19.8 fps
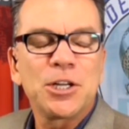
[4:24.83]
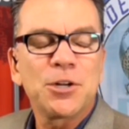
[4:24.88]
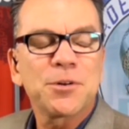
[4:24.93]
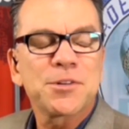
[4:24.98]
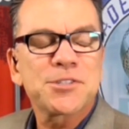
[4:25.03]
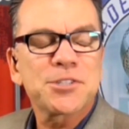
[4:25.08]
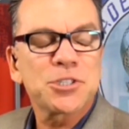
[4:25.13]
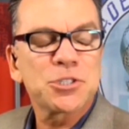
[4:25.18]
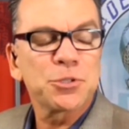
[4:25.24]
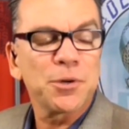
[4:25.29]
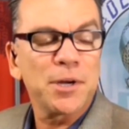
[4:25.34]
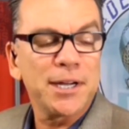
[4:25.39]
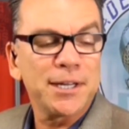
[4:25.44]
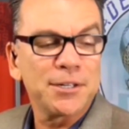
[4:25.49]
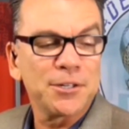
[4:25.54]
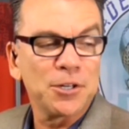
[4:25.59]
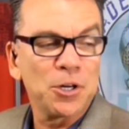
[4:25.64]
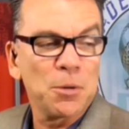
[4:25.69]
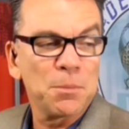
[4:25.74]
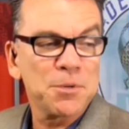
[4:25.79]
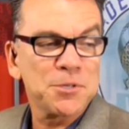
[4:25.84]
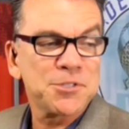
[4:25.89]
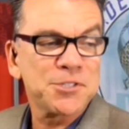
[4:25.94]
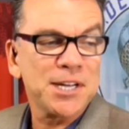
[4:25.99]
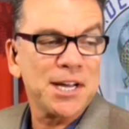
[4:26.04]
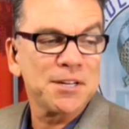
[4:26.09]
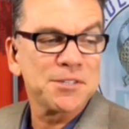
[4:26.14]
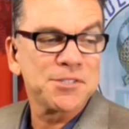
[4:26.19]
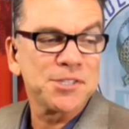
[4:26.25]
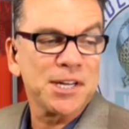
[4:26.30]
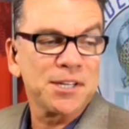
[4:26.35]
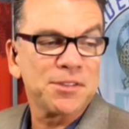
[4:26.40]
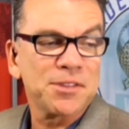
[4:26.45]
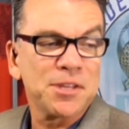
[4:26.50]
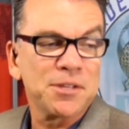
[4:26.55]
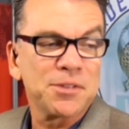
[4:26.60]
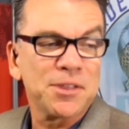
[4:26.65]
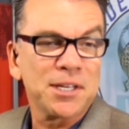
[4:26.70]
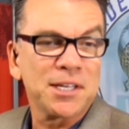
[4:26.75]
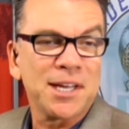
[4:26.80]
You know, as a trader, it almost sounds like
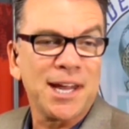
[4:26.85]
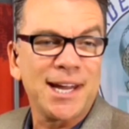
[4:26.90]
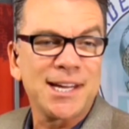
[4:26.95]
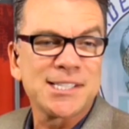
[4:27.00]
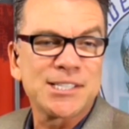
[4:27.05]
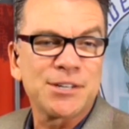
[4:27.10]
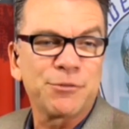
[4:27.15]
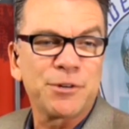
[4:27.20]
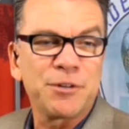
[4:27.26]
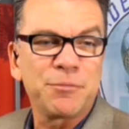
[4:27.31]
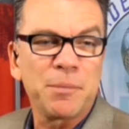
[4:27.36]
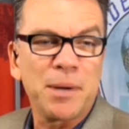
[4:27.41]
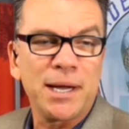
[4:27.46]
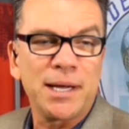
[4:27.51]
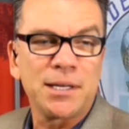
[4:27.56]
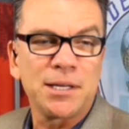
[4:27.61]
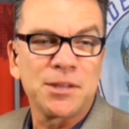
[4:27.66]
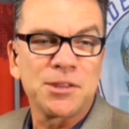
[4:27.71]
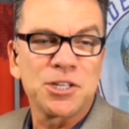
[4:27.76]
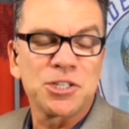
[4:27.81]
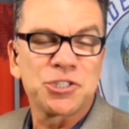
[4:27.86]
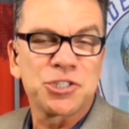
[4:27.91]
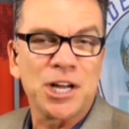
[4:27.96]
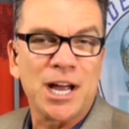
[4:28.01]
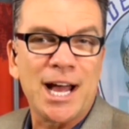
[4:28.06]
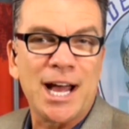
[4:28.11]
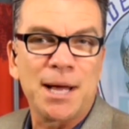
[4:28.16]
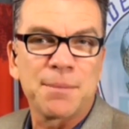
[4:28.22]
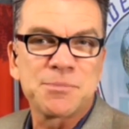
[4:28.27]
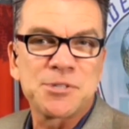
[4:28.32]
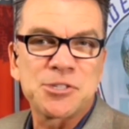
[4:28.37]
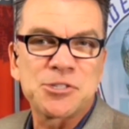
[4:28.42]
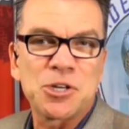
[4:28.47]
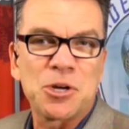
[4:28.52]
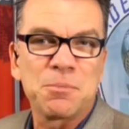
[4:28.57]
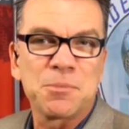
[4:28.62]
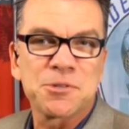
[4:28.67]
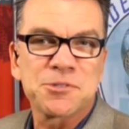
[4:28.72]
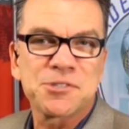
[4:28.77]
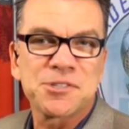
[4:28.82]
the gains that we've made in the jobs is
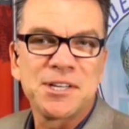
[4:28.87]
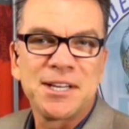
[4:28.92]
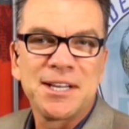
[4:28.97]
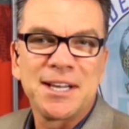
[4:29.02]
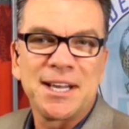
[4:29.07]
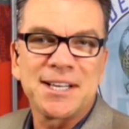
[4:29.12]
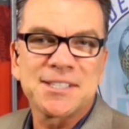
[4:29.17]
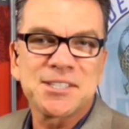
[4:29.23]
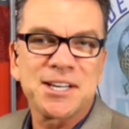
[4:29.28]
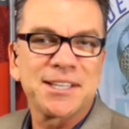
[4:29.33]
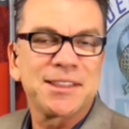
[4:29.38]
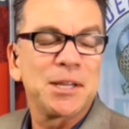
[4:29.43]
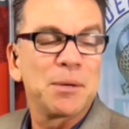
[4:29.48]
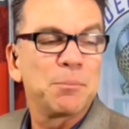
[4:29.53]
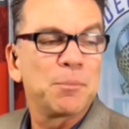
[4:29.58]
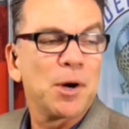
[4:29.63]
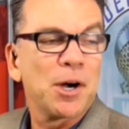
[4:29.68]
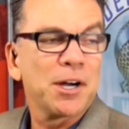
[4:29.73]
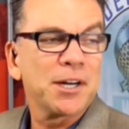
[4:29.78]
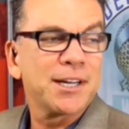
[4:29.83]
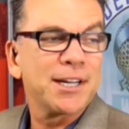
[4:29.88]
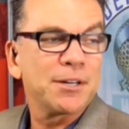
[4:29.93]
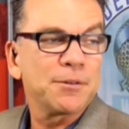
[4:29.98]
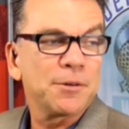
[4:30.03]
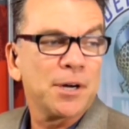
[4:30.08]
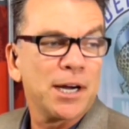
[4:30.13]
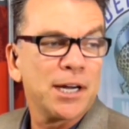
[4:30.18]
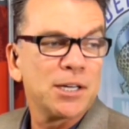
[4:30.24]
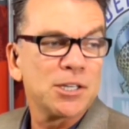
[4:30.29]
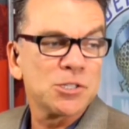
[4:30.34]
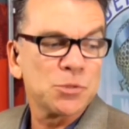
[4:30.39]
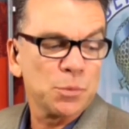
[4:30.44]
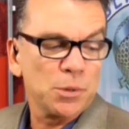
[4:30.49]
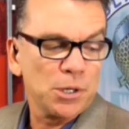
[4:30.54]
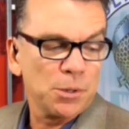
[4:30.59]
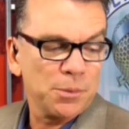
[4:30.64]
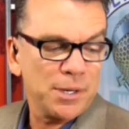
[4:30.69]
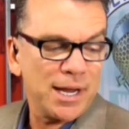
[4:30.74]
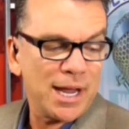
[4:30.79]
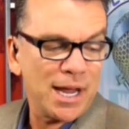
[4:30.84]
almost, it's like the market, right, is
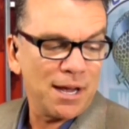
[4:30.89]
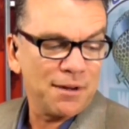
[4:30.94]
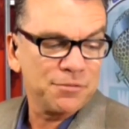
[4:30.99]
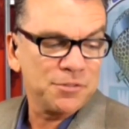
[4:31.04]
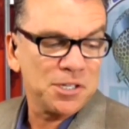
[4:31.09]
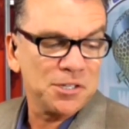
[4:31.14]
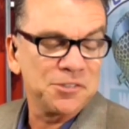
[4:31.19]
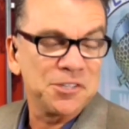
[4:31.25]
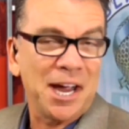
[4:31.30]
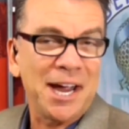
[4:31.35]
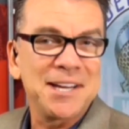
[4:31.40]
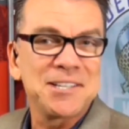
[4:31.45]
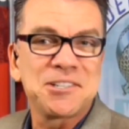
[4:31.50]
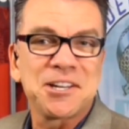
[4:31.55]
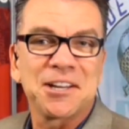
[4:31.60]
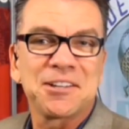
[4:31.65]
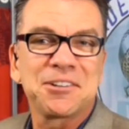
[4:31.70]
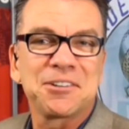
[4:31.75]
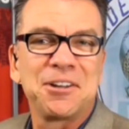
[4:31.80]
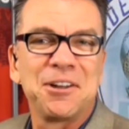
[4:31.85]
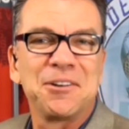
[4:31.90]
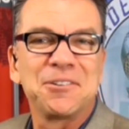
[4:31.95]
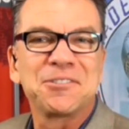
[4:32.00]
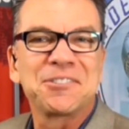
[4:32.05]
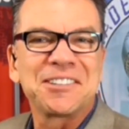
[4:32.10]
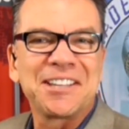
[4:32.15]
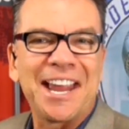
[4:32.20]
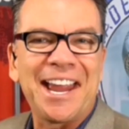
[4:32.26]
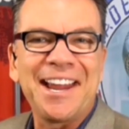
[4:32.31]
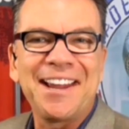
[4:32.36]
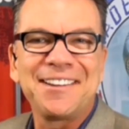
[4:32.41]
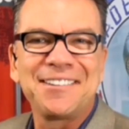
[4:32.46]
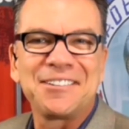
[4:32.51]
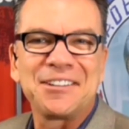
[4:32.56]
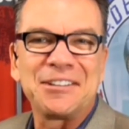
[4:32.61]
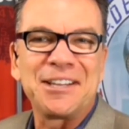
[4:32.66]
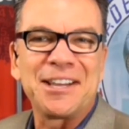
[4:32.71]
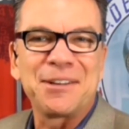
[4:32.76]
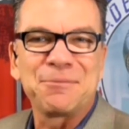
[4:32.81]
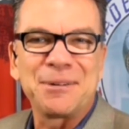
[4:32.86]
where we have to digest those
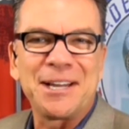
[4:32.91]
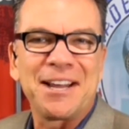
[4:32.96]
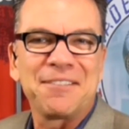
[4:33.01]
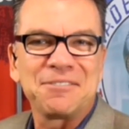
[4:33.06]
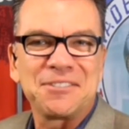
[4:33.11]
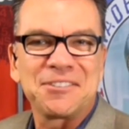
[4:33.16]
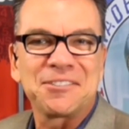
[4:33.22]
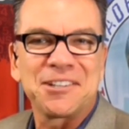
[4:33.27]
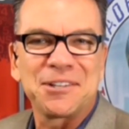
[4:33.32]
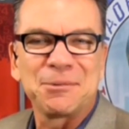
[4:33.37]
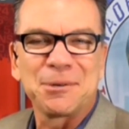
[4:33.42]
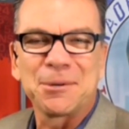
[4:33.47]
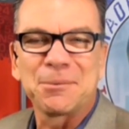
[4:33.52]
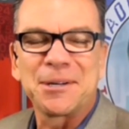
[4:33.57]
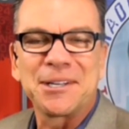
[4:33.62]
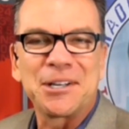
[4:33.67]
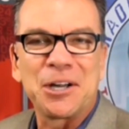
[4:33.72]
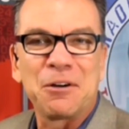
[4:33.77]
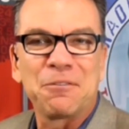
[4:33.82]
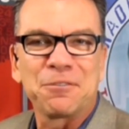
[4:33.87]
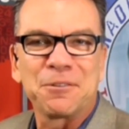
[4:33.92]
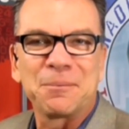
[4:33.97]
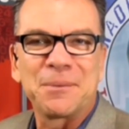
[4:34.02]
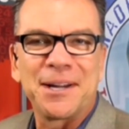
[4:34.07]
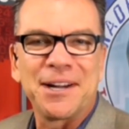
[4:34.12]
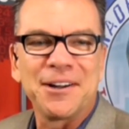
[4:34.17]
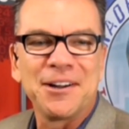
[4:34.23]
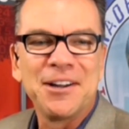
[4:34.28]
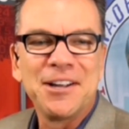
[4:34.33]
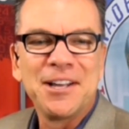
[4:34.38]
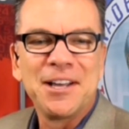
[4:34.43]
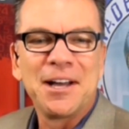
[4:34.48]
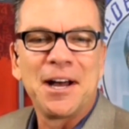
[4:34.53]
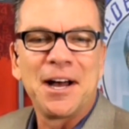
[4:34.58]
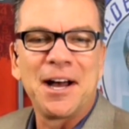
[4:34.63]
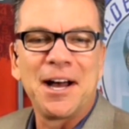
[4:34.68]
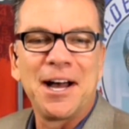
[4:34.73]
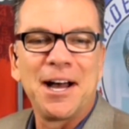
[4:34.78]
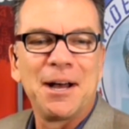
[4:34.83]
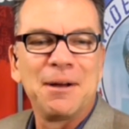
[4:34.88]
gains, and then we have to see where we go from here.
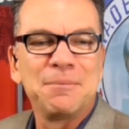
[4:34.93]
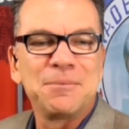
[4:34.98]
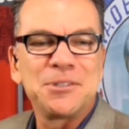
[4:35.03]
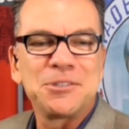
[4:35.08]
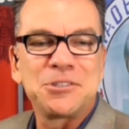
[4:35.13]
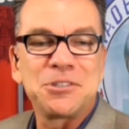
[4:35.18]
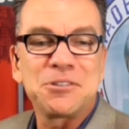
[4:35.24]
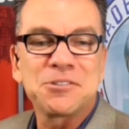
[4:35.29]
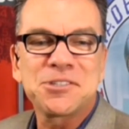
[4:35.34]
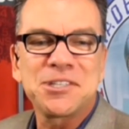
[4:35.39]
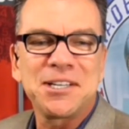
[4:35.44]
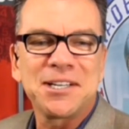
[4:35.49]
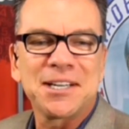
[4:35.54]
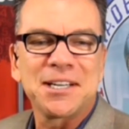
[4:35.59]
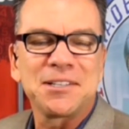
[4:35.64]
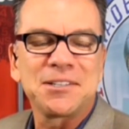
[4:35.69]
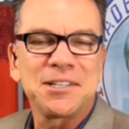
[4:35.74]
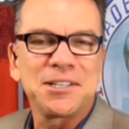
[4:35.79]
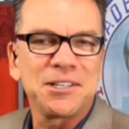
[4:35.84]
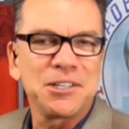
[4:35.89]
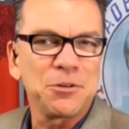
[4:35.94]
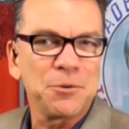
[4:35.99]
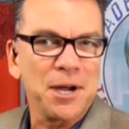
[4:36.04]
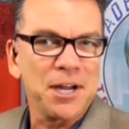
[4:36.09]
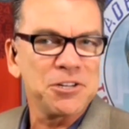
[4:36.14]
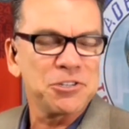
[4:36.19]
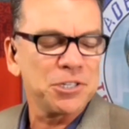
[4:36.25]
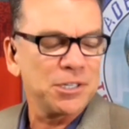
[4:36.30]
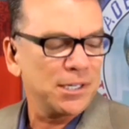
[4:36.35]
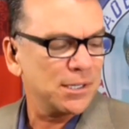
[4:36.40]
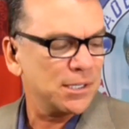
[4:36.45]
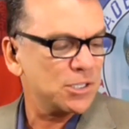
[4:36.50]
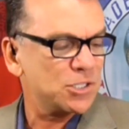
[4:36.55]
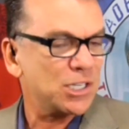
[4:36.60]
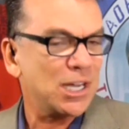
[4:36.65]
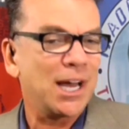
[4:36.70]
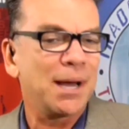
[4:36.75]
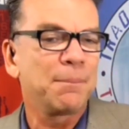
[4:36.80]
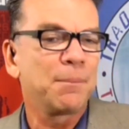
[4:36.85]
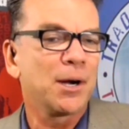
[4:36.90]
Do you see a continuation in the
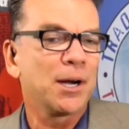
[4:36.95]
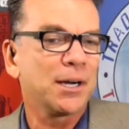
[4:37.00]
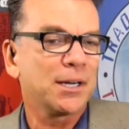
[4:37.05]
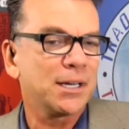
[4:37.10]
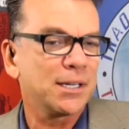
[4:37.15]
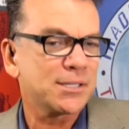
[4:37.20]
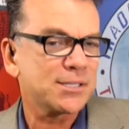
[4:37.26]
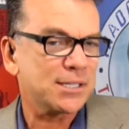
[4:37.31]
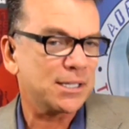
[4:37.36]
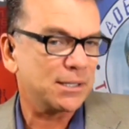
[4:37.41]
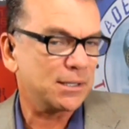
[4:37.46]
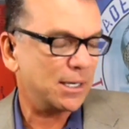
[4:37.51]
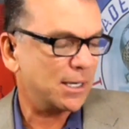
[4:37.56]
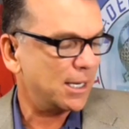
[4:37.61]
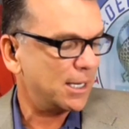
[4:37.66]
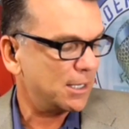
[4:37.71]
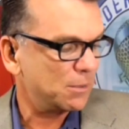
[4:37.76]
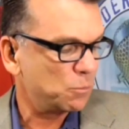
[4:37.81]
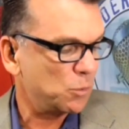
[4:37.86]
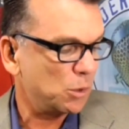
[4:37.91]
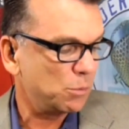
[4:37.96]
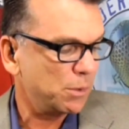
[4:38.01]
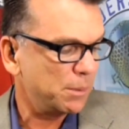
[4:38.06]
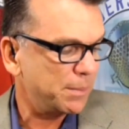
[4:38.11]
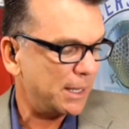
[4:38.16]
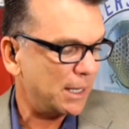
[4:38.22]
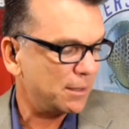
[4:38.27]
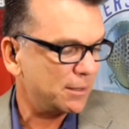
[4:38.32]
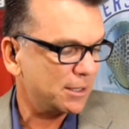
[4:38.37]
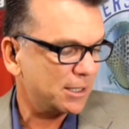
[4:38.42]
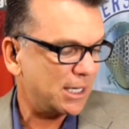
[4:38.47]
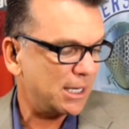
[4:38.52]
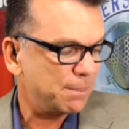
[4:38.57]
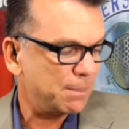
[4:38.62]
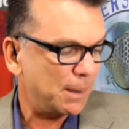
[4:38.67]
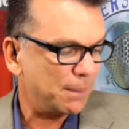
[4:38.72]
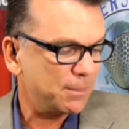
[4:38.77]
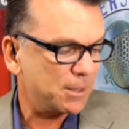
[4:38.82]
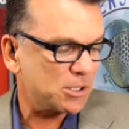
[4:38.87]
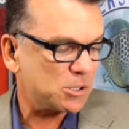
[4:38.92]
job markets, and will we be able to
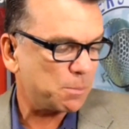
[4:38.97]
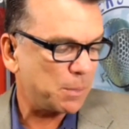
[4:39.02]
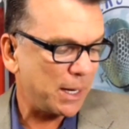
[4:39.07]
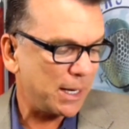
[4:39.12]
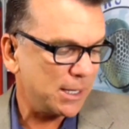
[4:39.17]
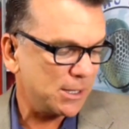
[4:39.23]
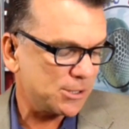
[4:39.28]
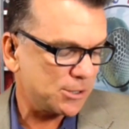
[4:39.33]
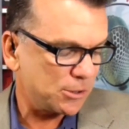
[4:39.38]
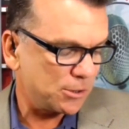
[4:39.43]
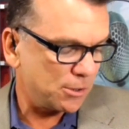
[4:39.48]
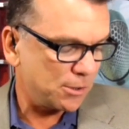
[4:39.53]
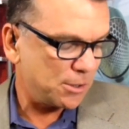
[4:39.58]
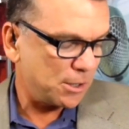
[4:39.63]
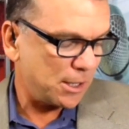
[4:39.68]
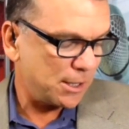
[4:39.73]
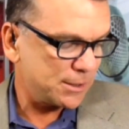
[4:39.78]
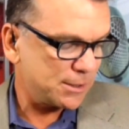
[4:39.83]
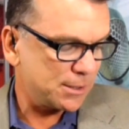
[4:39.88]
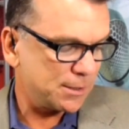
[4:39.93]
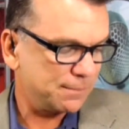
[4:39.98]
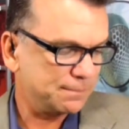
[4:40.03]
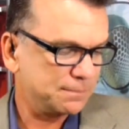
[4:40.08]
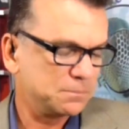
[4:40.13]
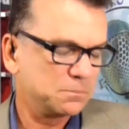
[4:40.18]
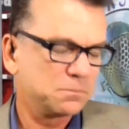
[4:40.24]
keep up this pace, or your thoughts?